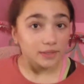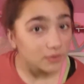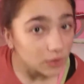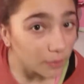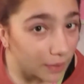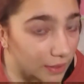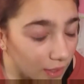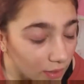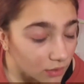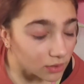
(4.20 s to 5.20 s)
this is what the pink
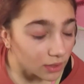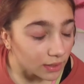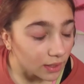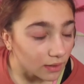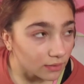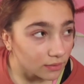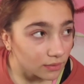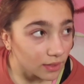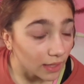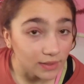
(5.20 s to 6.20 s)
eye looks like.
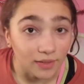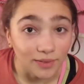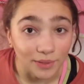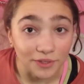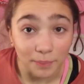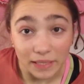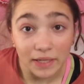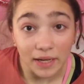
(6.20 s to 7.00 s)
That sounded weird, the pink